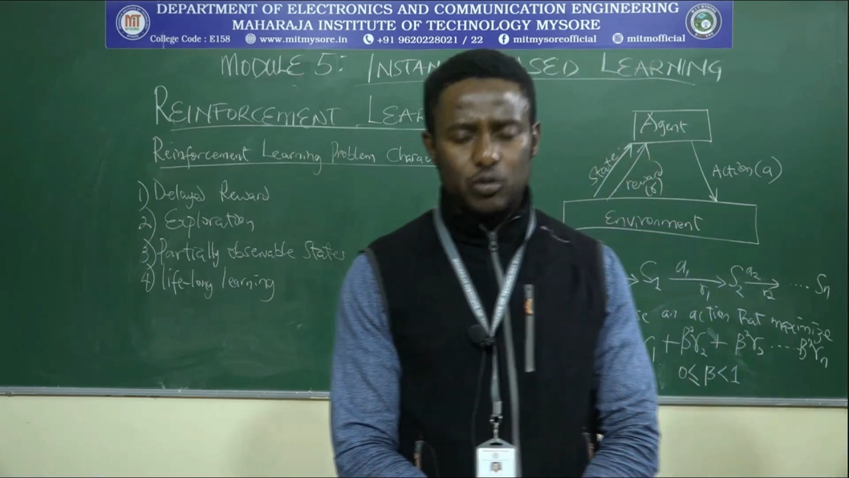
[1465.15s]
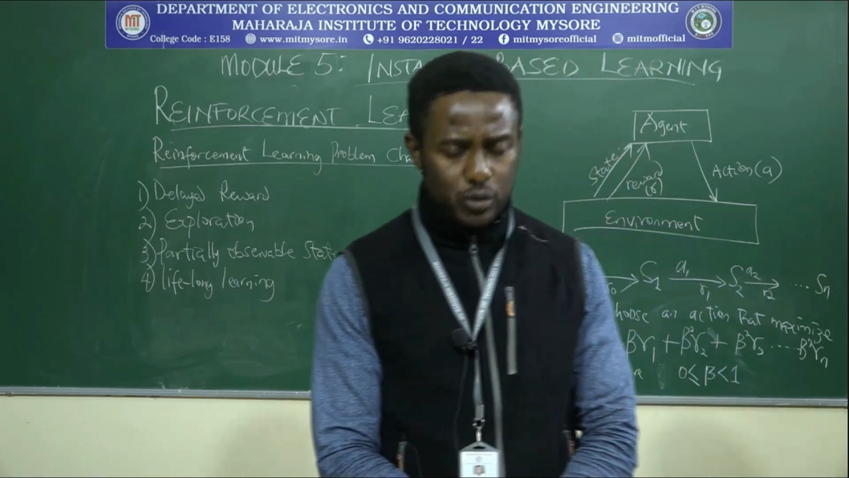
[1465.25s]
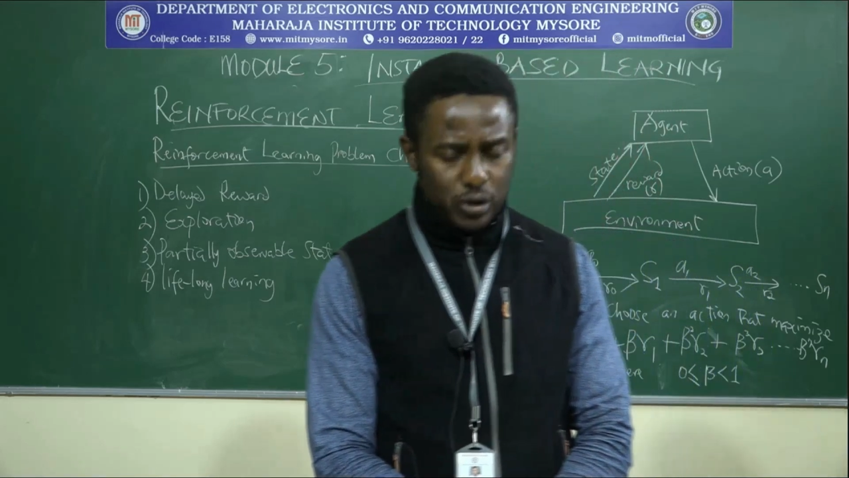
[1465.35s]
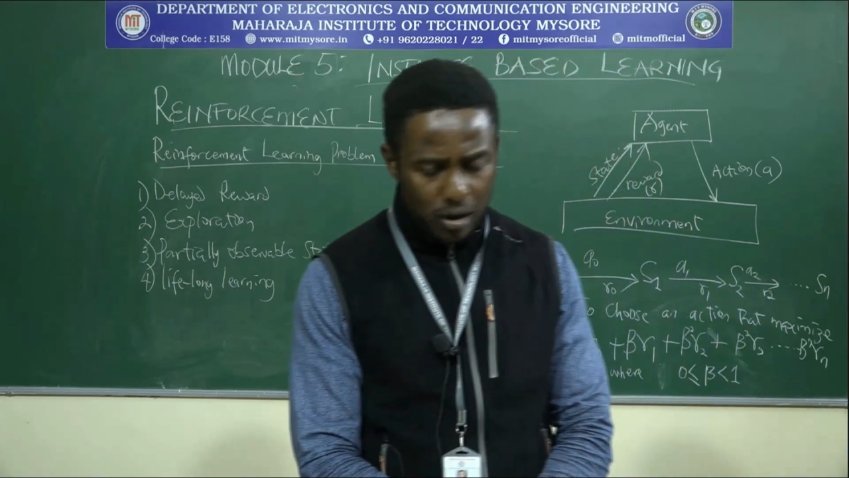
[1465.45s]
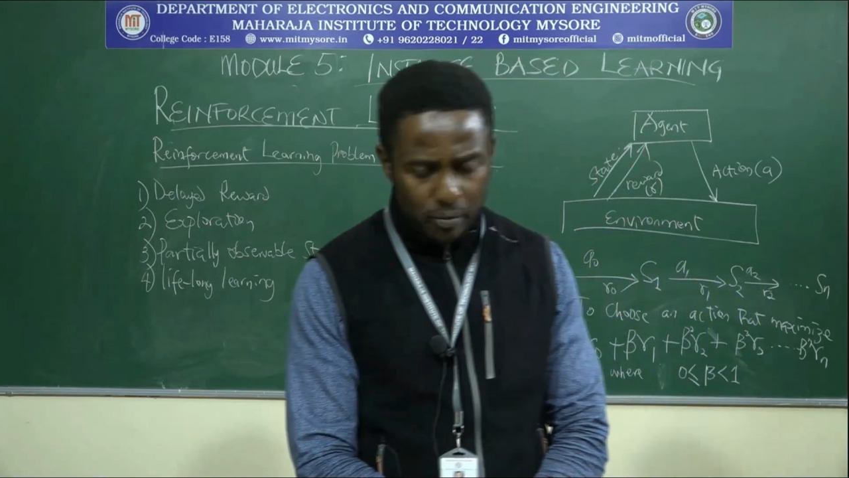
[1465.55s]

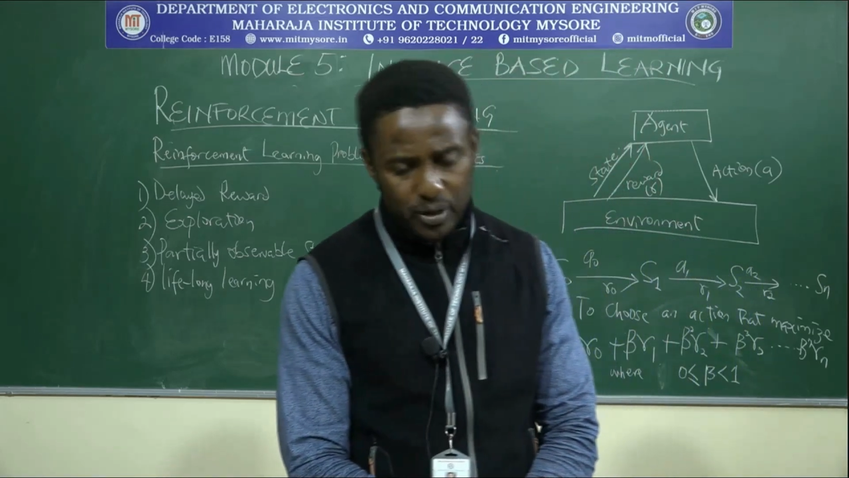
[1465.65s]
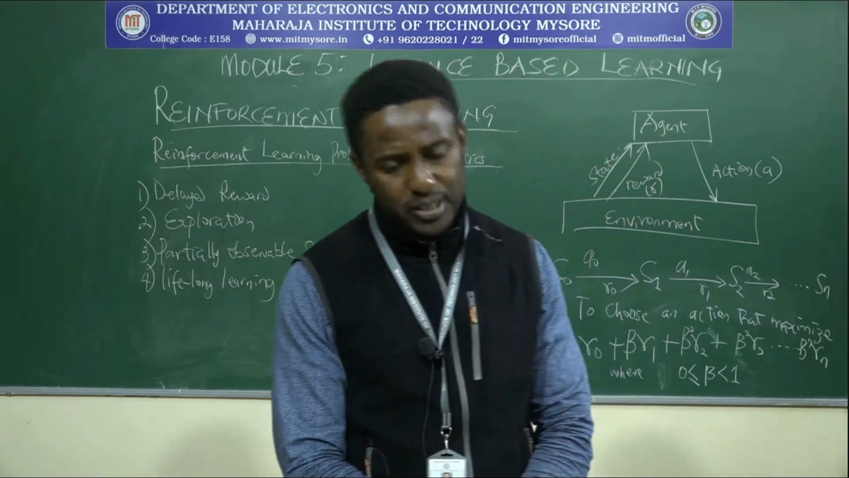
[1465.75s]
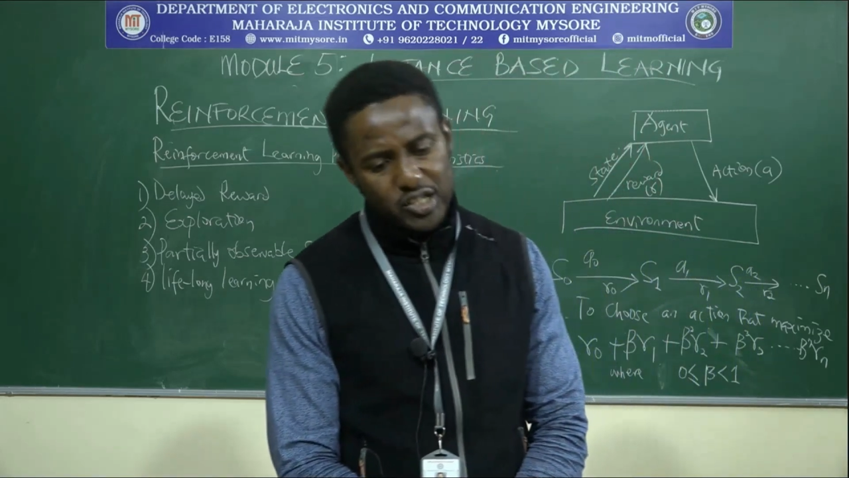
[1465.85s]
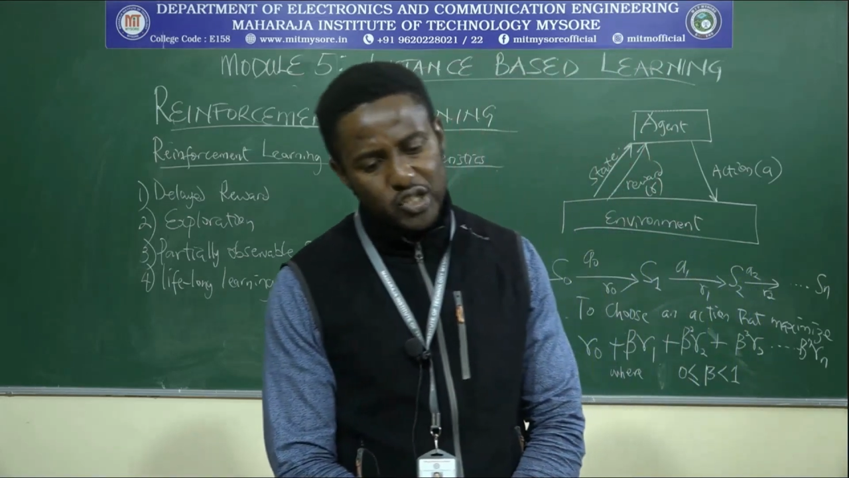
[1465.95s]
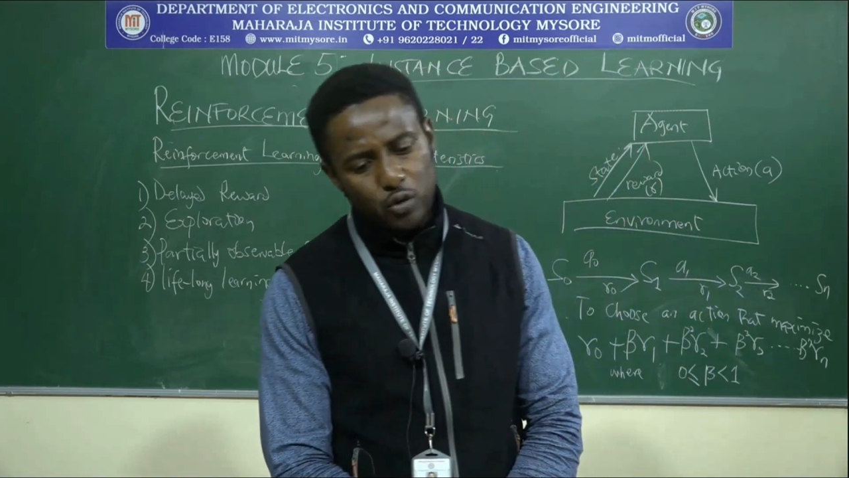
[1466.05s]
the
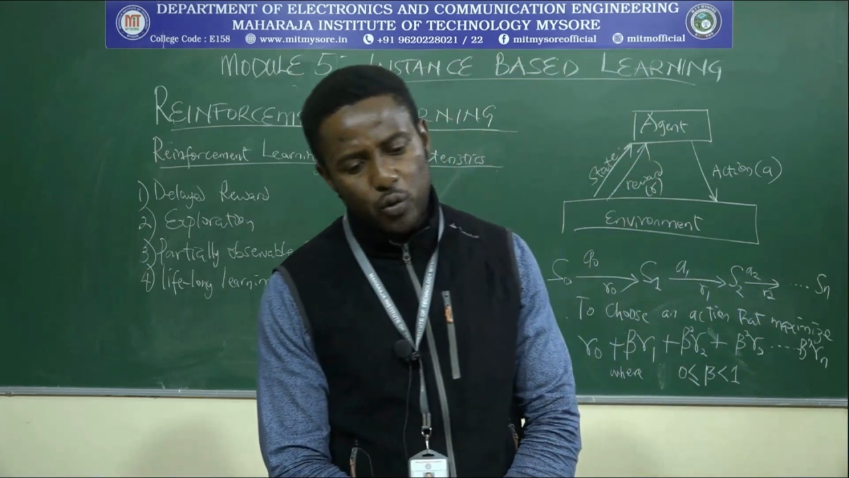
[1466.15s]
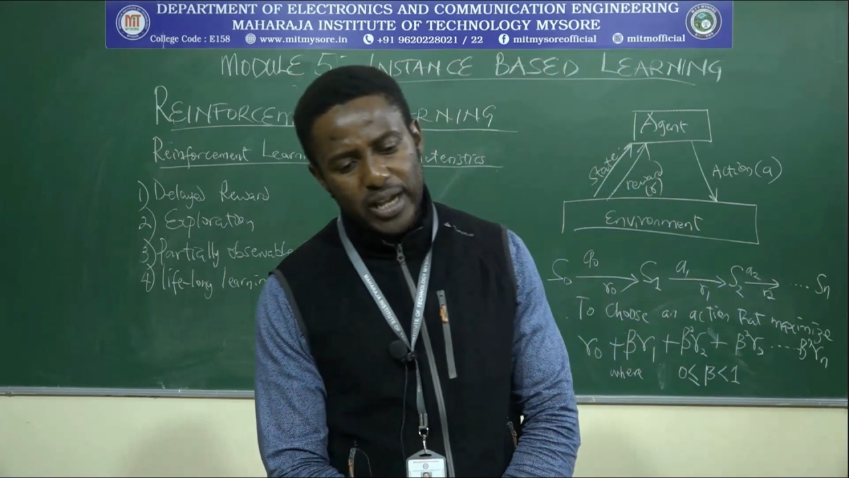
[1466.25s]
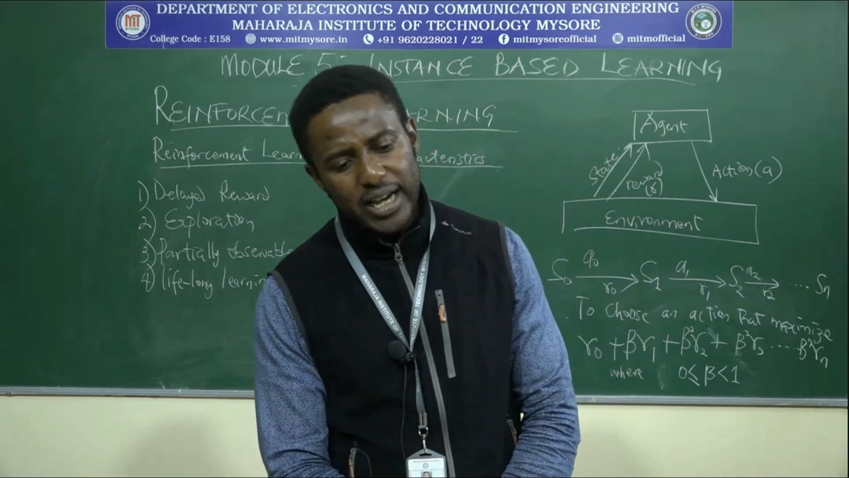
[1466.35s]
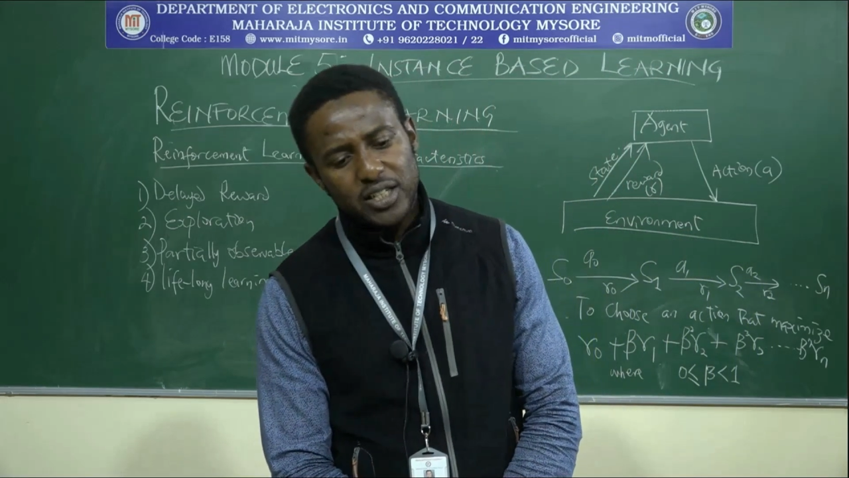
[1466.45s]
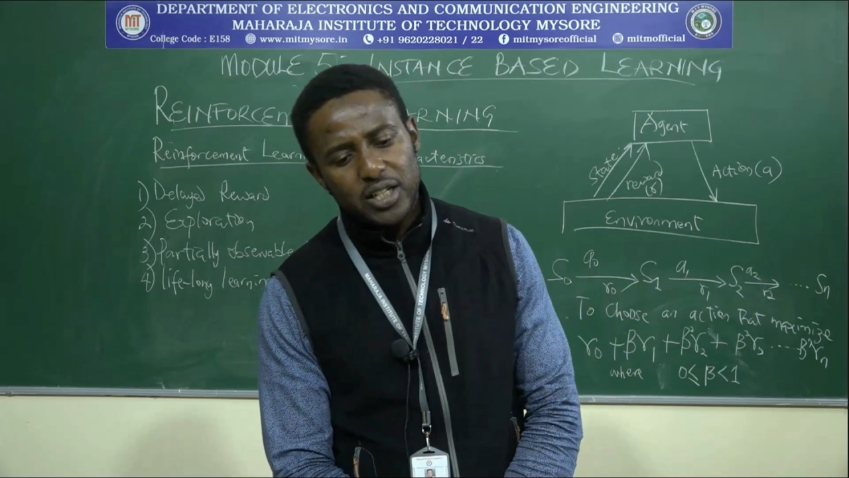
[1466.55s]
robot is
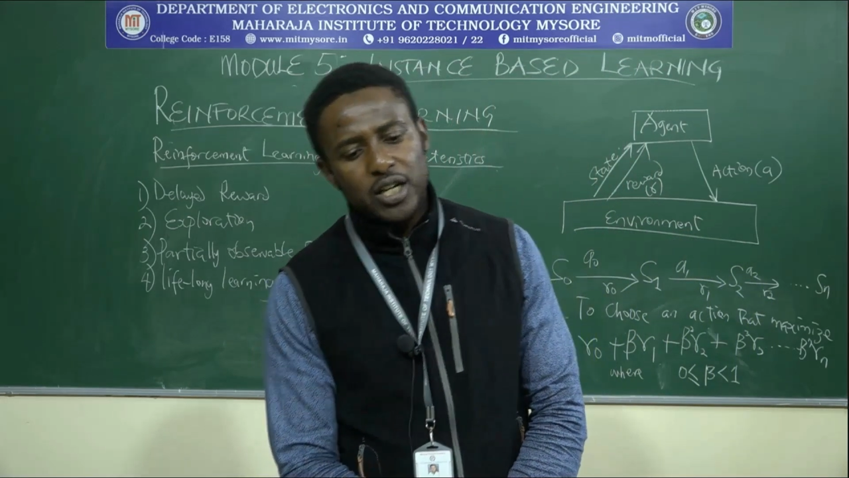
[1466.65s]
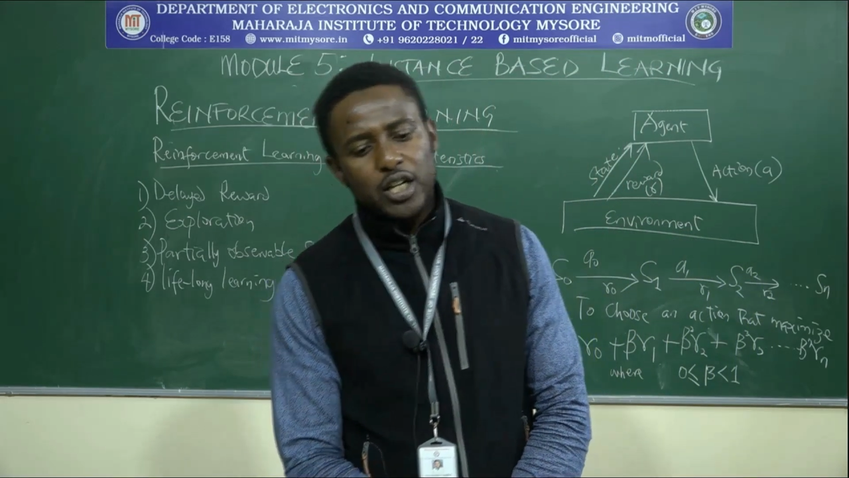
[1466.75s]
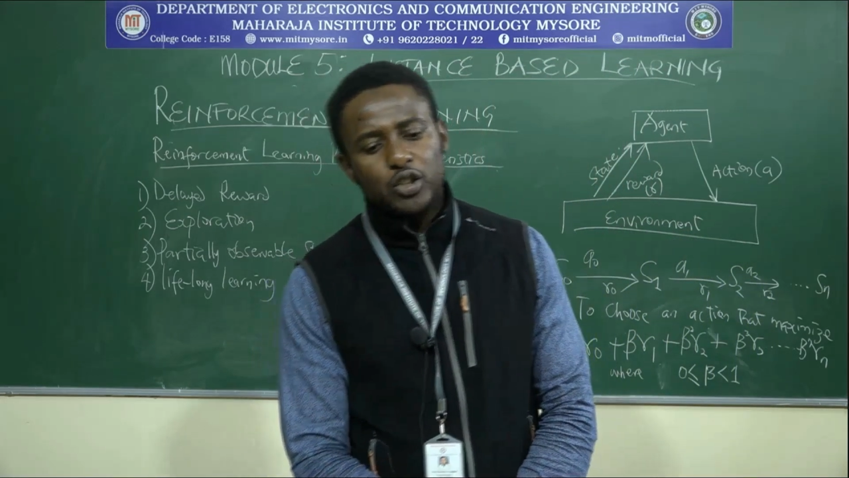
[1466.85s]
required